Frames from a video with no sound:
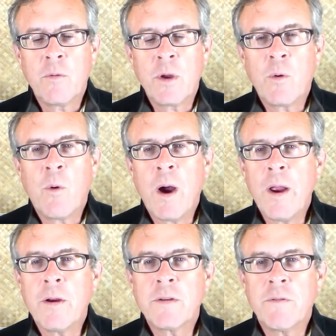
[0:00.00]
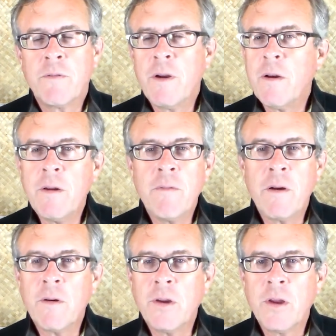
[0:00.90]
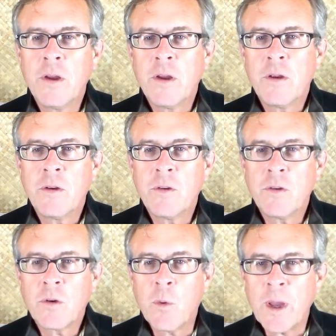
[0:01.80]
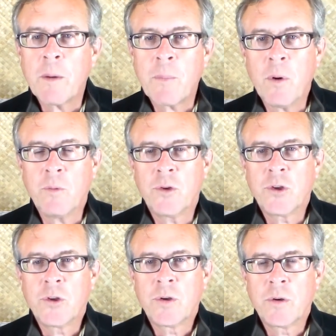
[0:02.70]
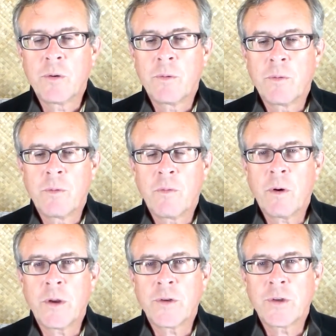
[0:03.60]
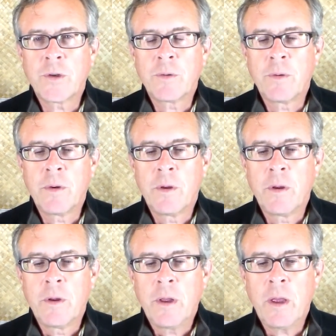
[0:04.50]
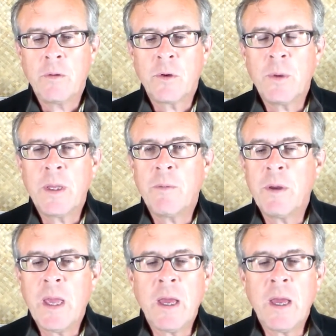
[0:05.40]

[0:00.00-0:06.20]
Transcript: requires a very, very quick approach for us. And so we, we